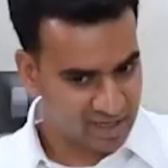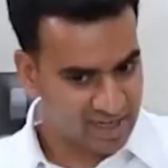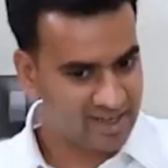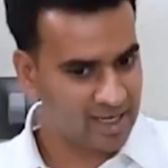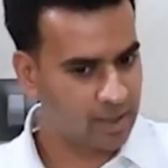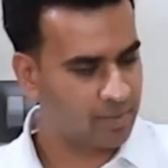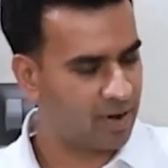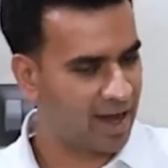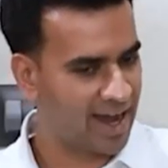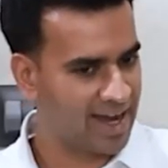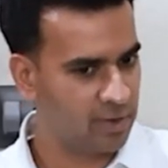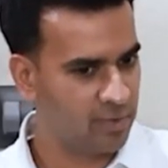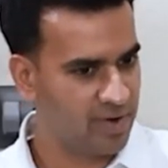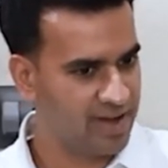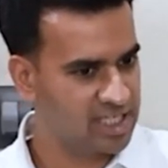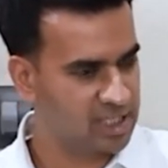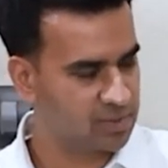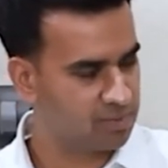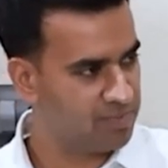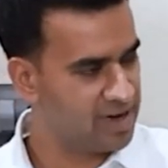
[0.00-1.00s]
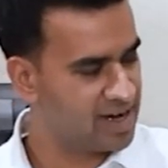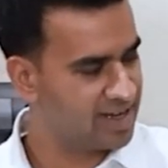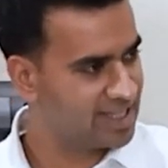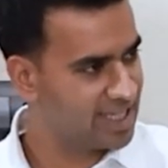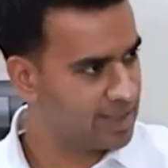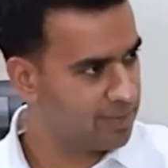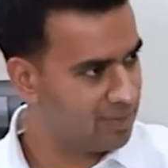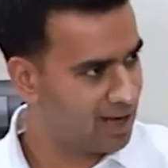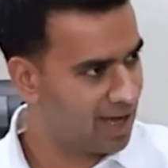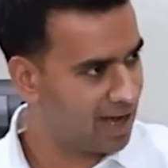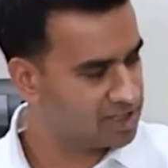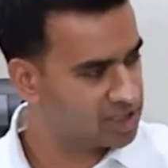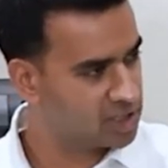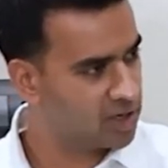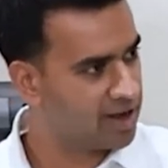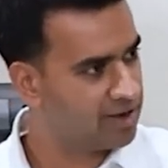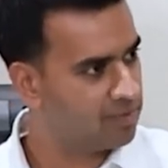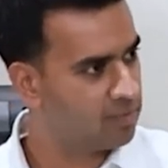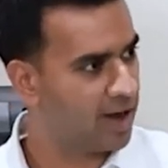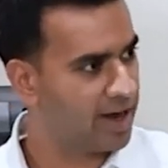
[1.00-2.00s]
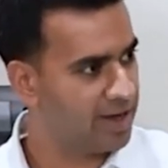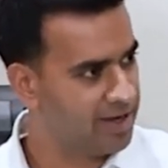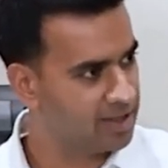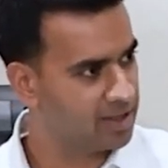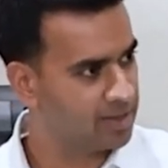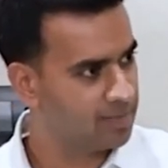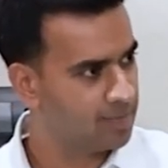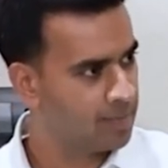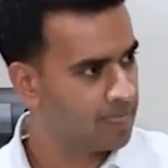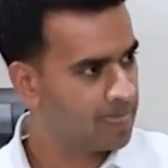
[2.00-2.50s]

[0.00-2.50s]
clean up highways, make them larger and wider.